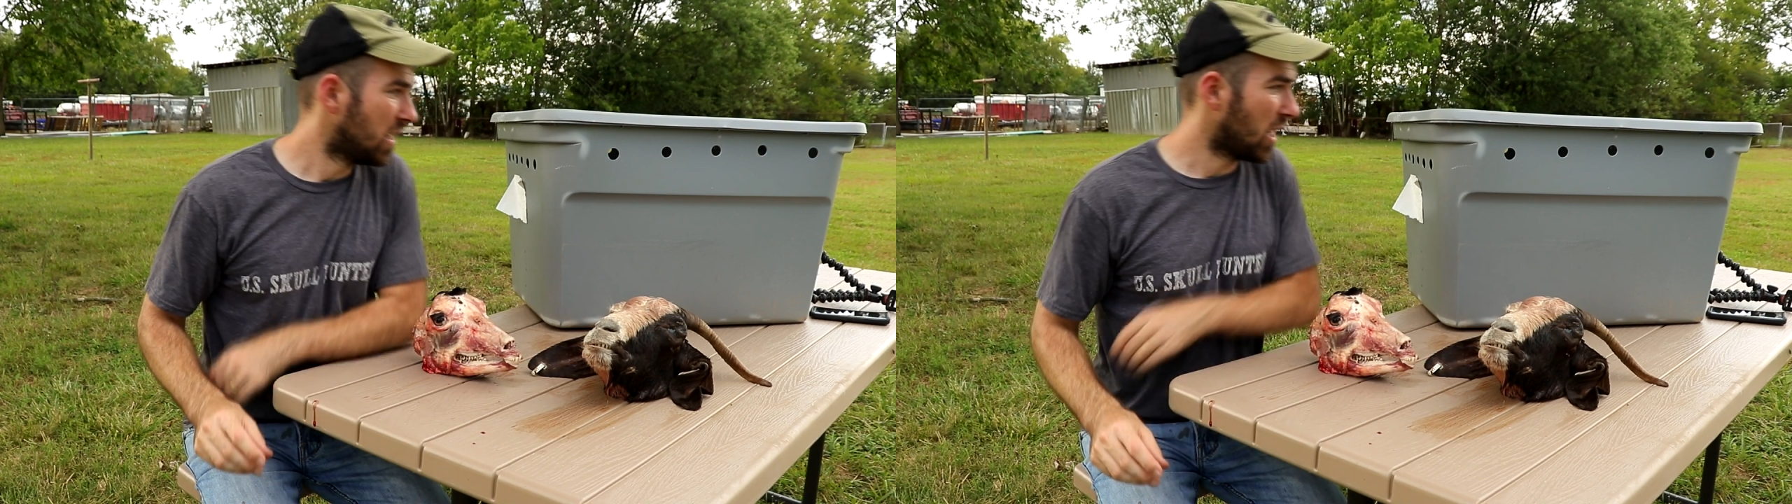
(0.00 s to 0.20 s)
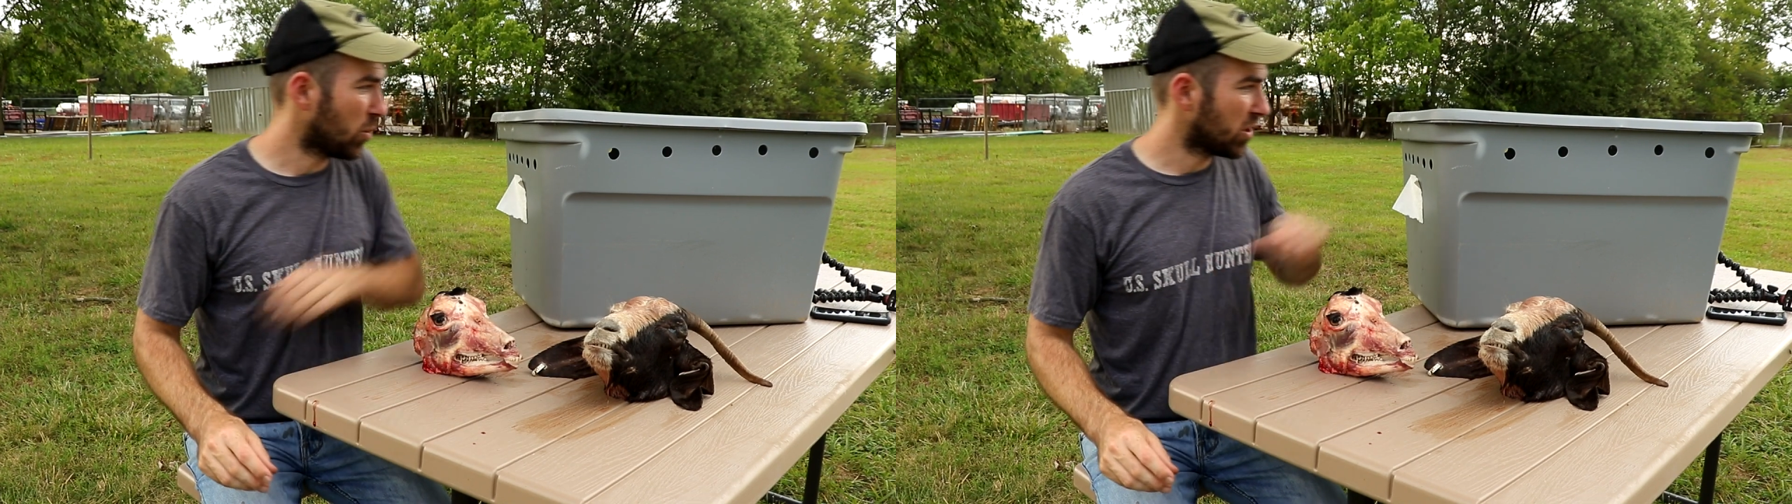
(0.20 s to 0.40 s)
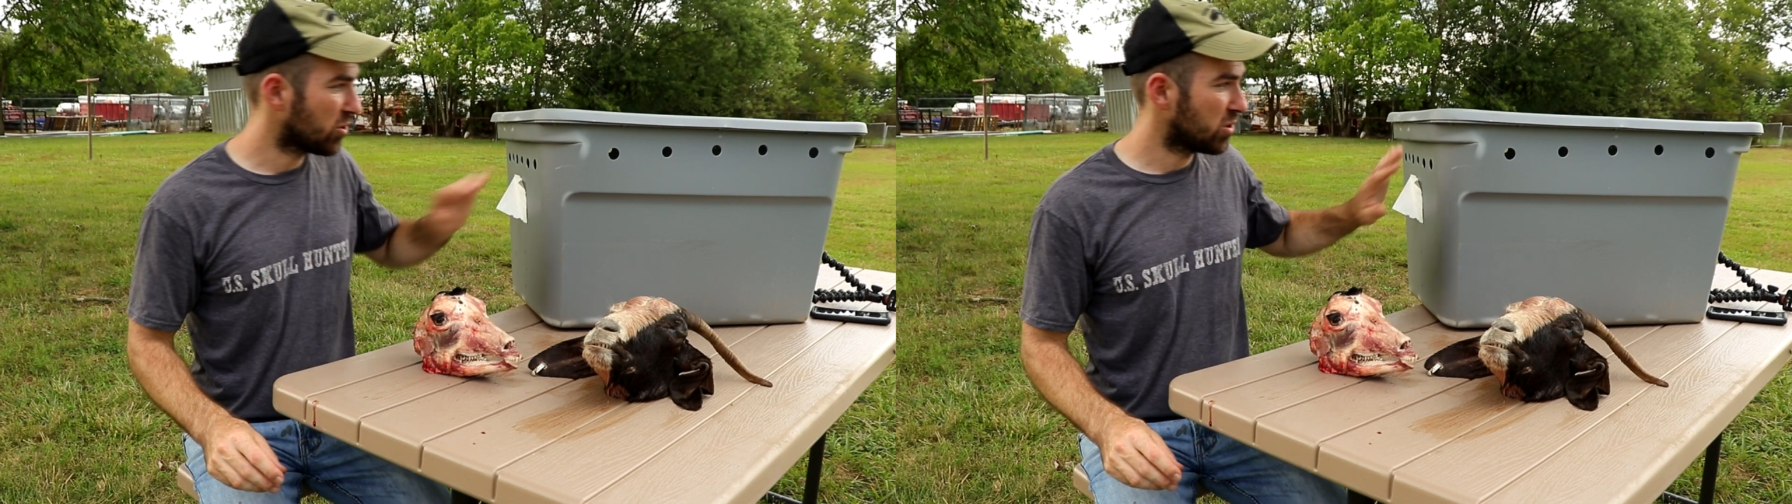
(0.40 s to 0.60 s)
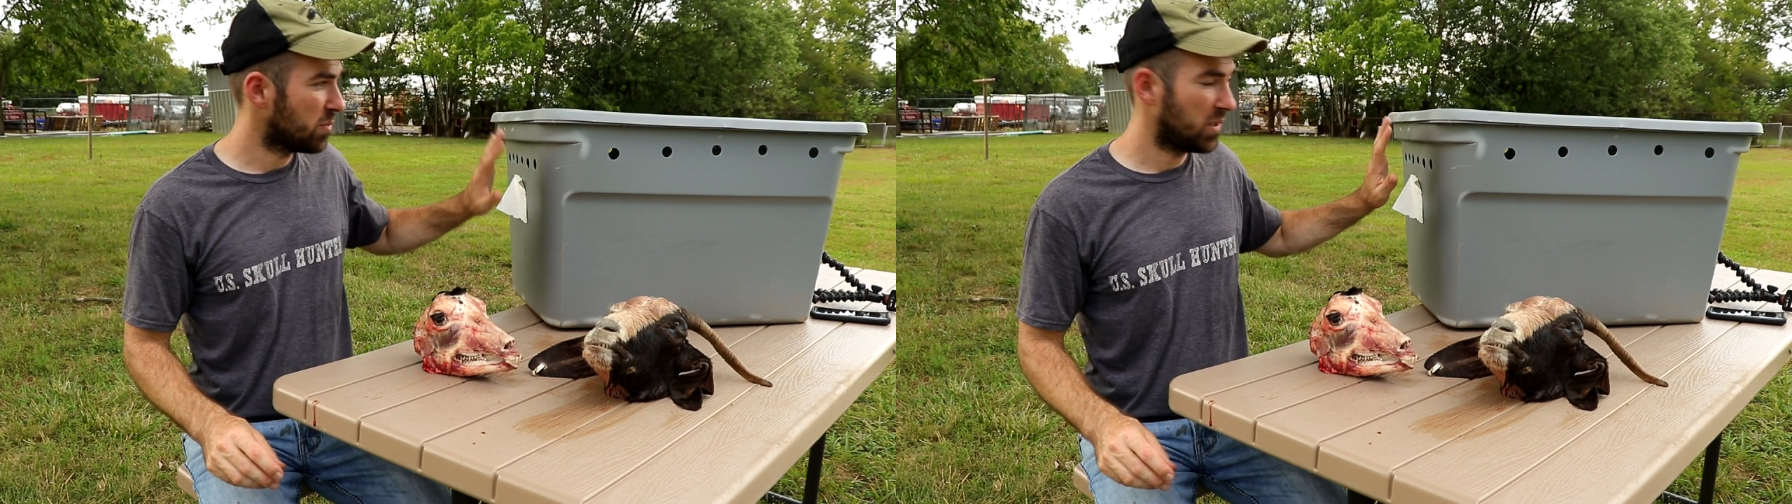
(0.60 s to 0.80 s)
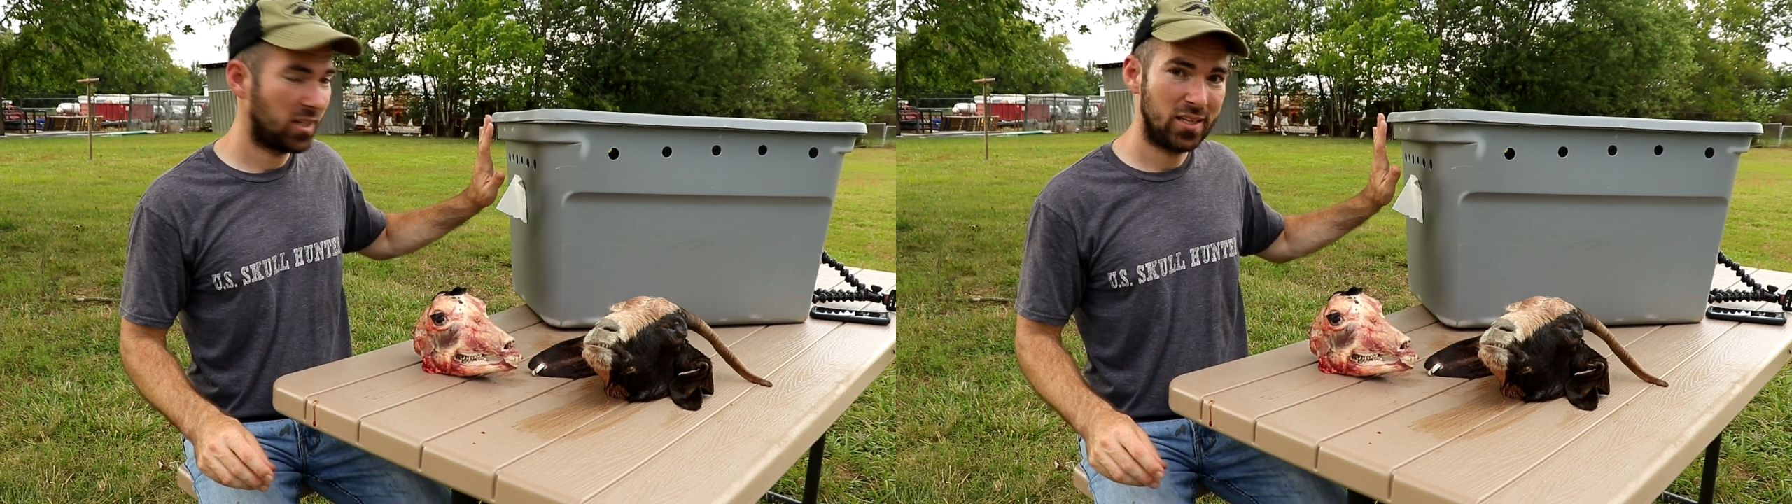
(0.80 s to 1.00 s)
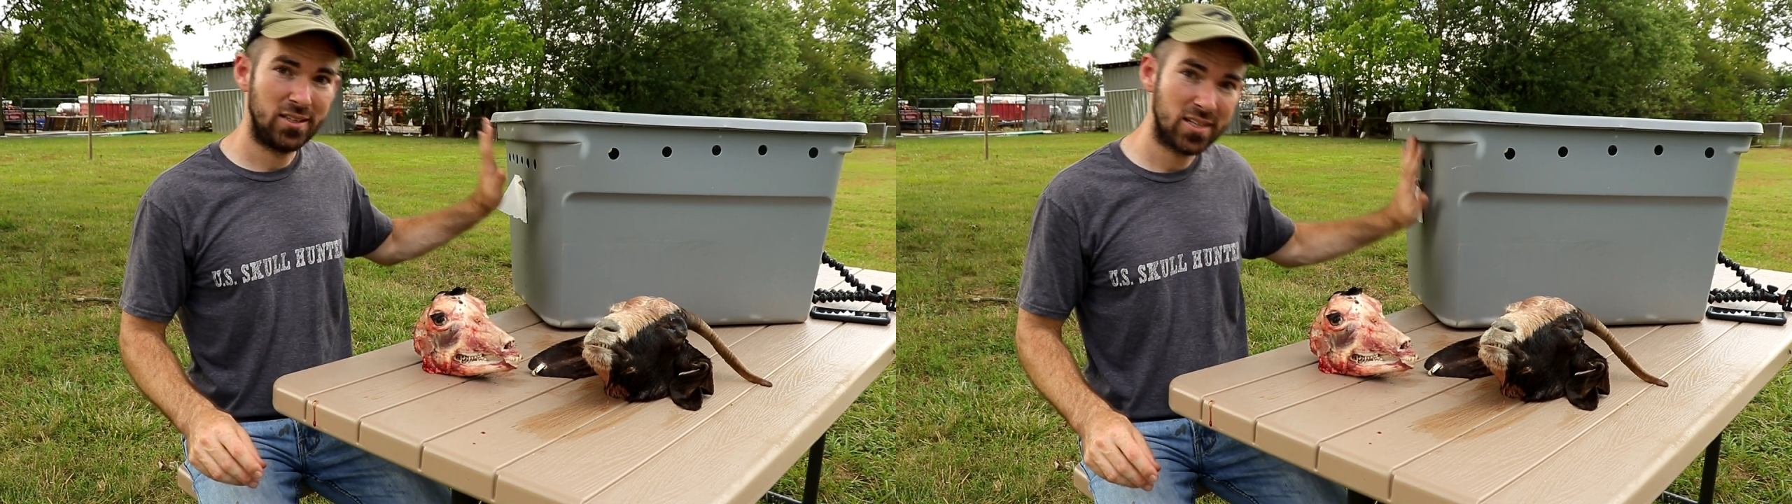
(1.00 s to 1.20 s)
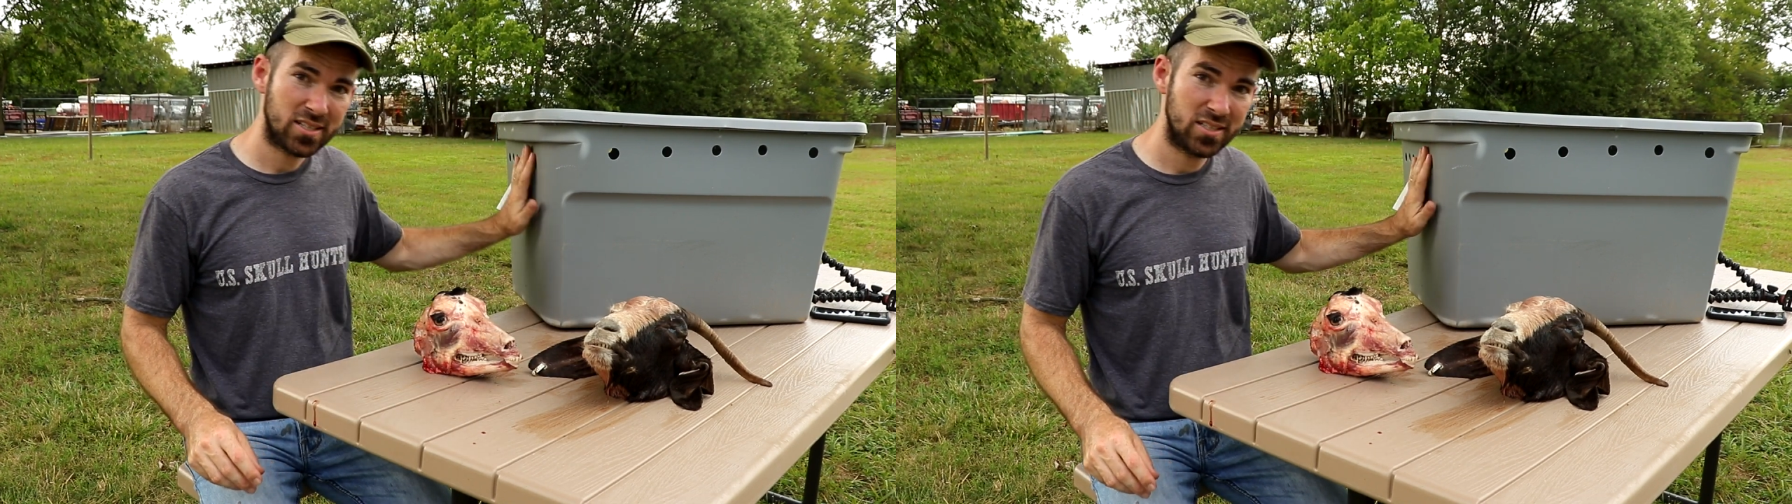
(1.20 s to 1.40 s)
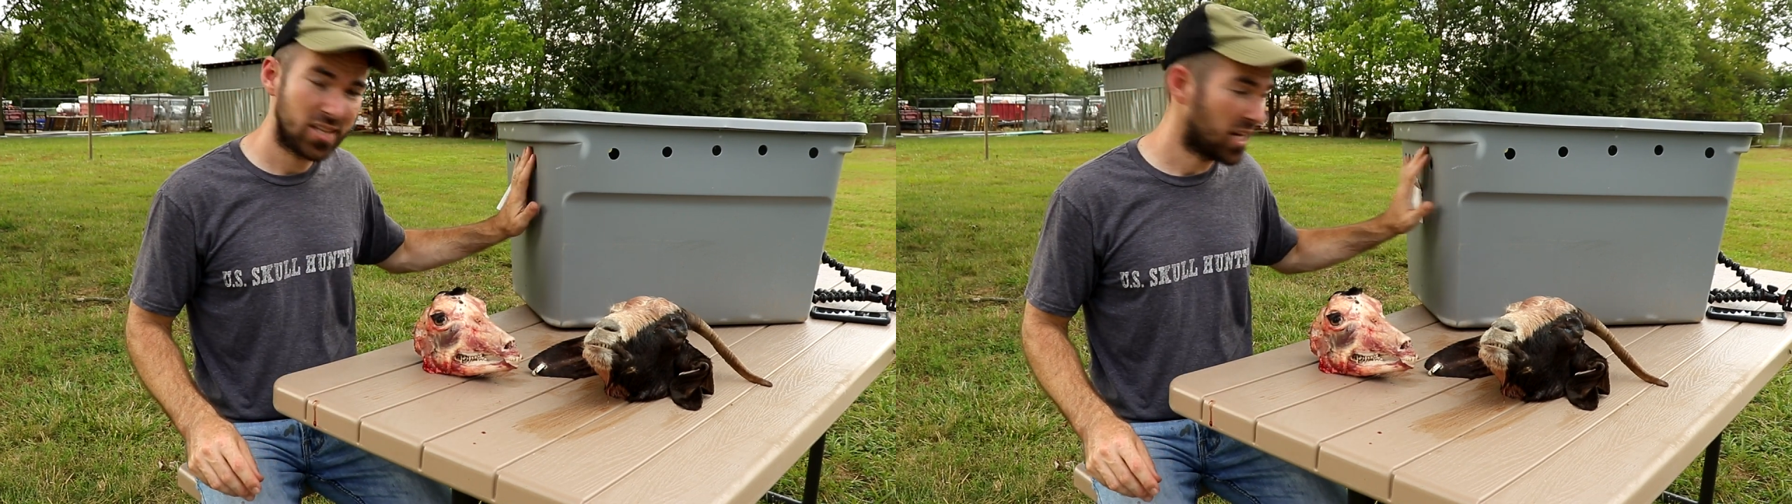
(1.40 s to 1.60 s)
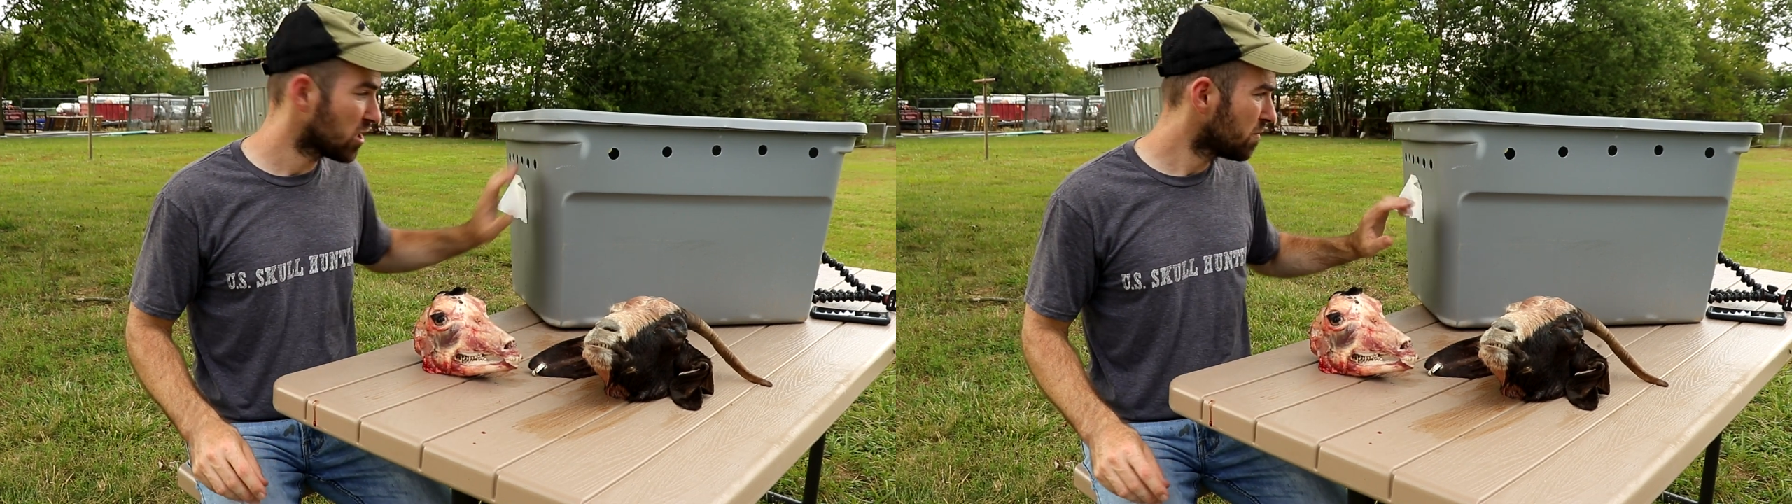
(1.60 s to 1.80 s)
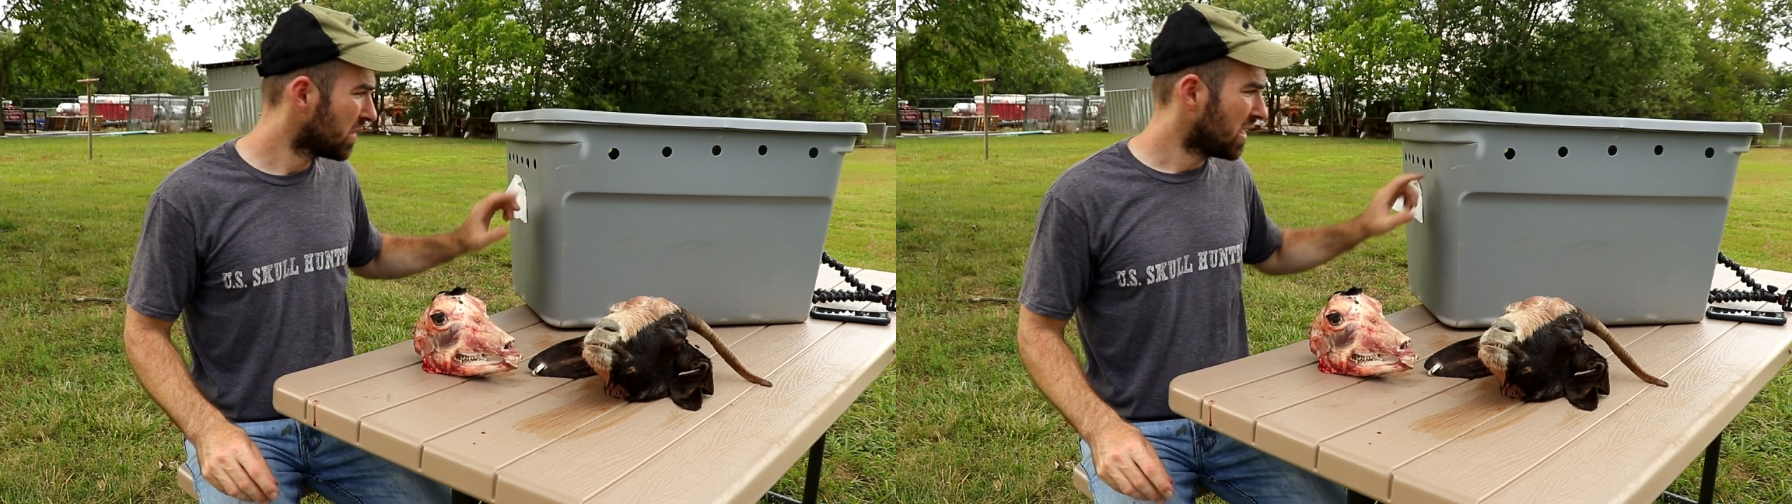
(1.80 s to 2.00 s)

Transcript: Uh, we're going to put it in this container.